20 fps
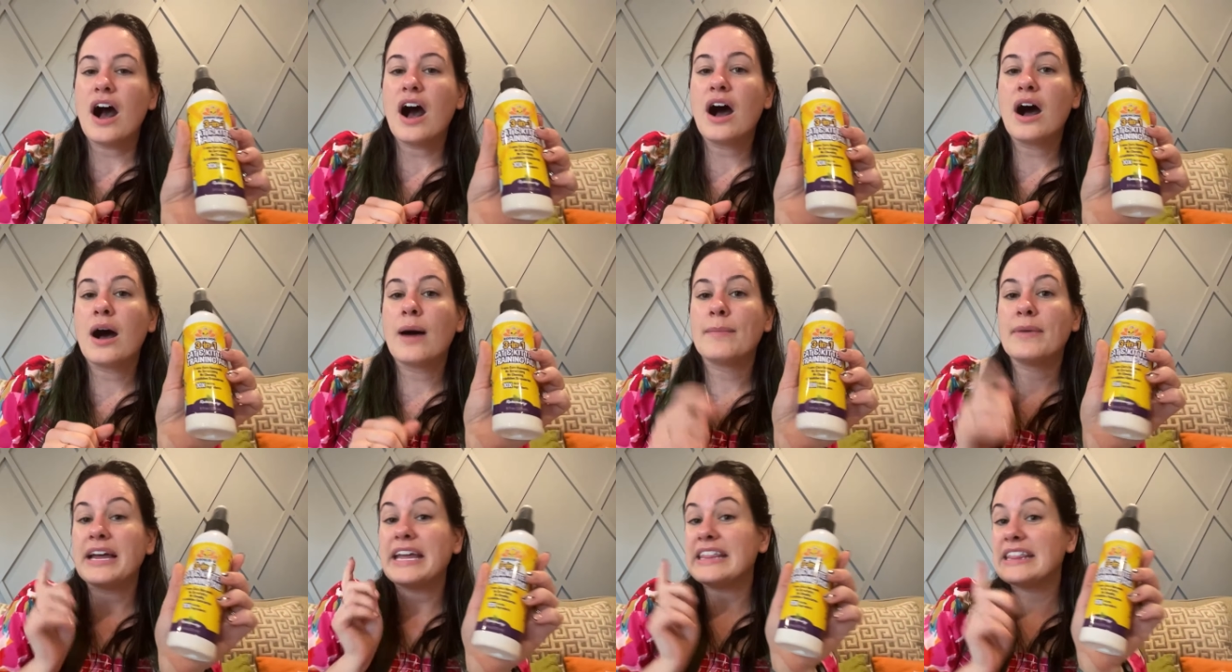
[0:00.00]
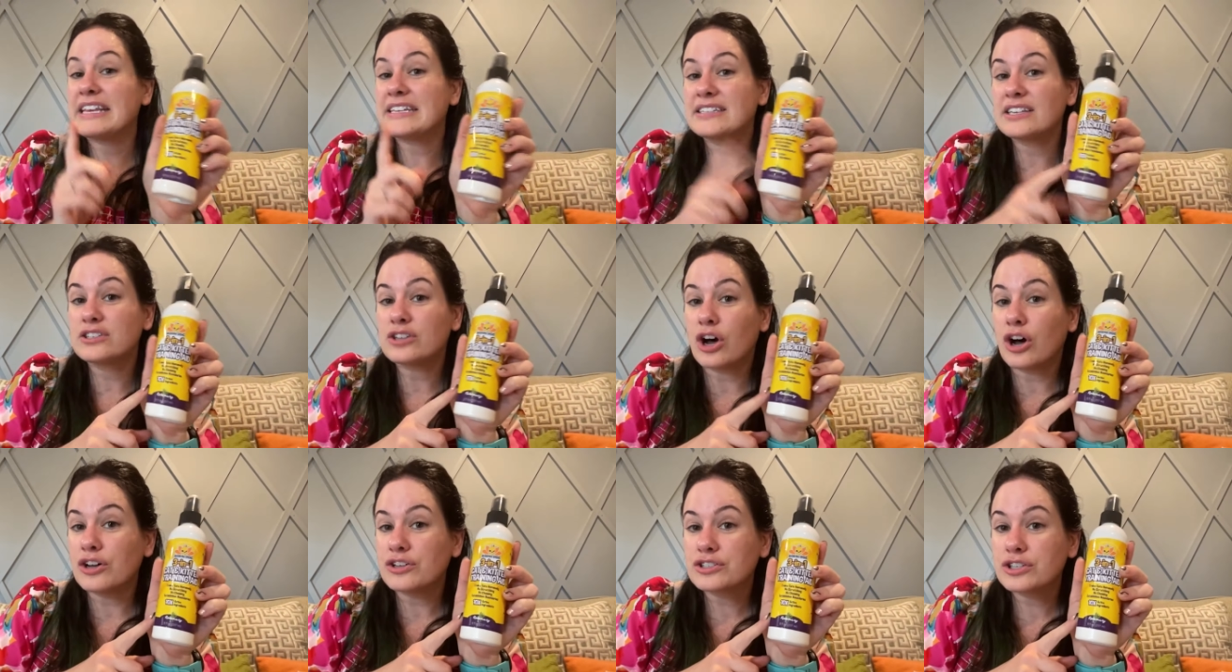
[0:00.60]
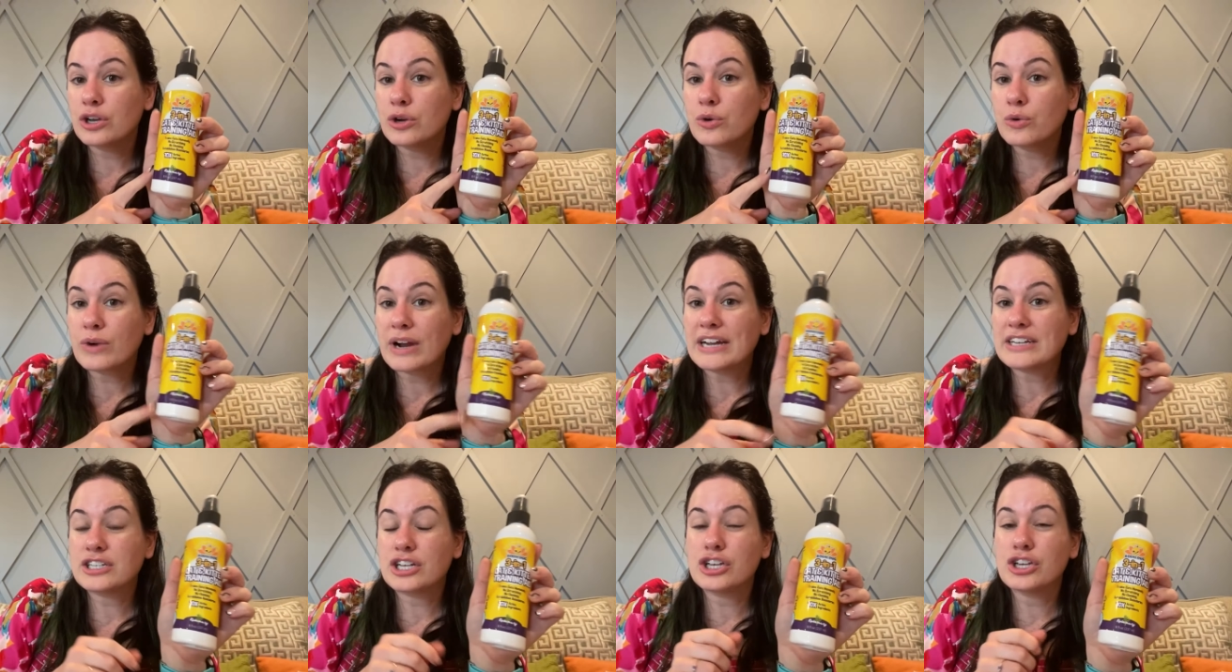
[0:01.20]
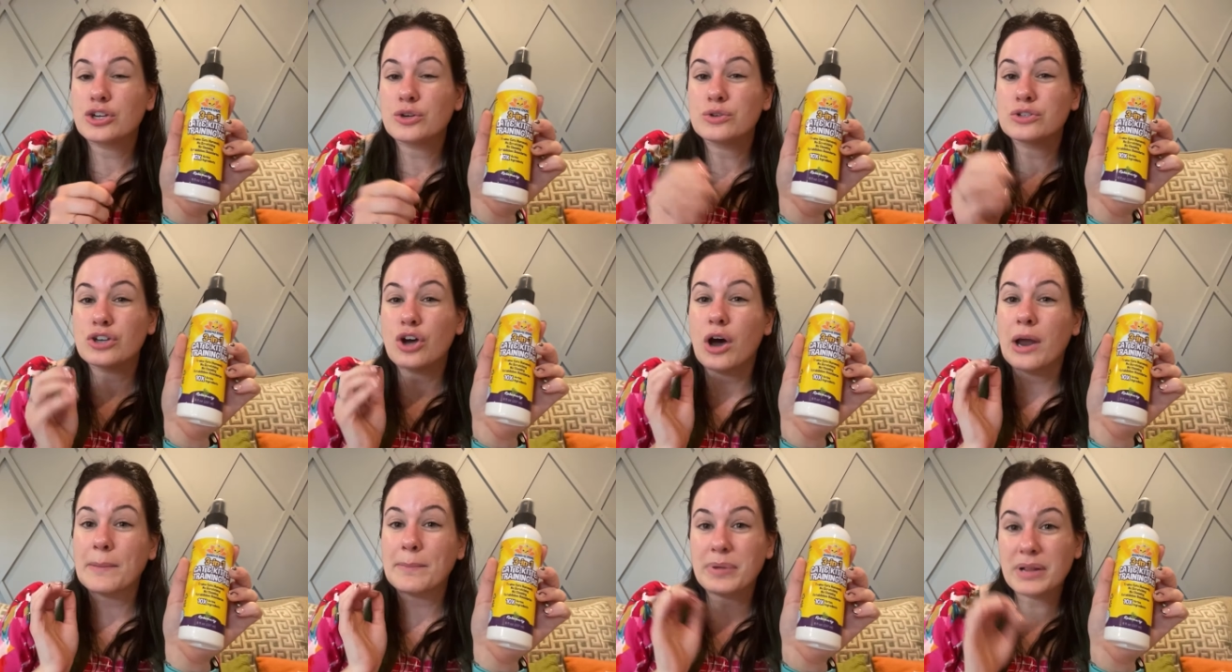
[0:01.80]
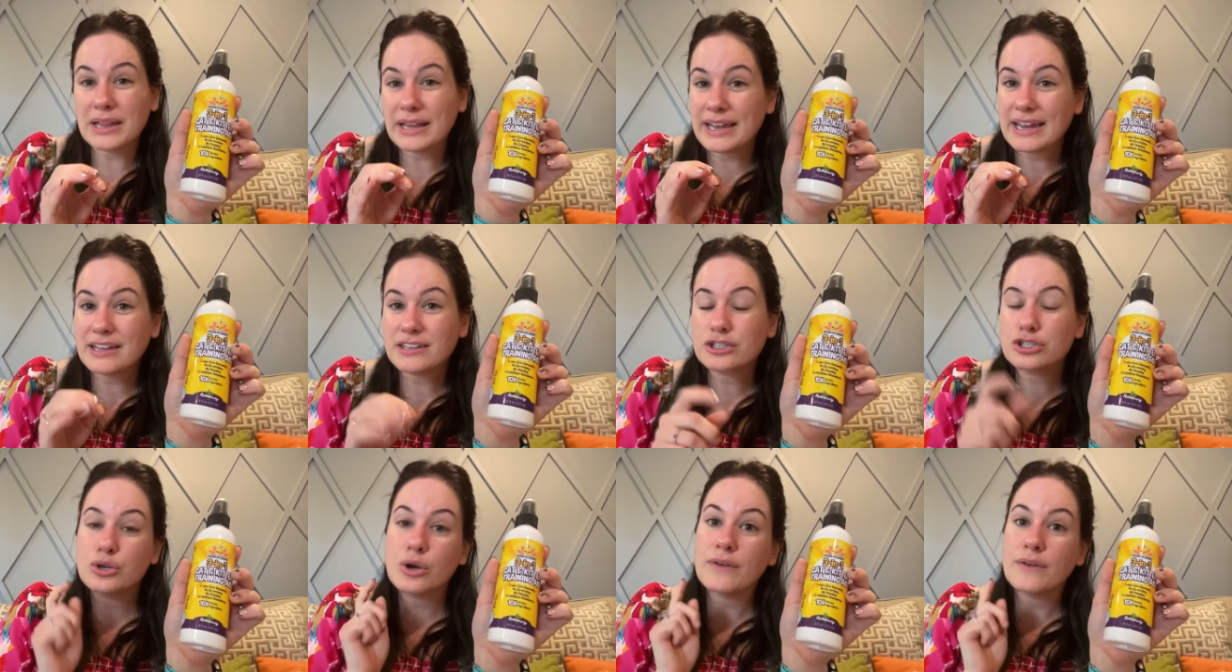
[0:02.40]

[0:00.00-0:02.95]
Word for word: Um, this is also great to use on plants.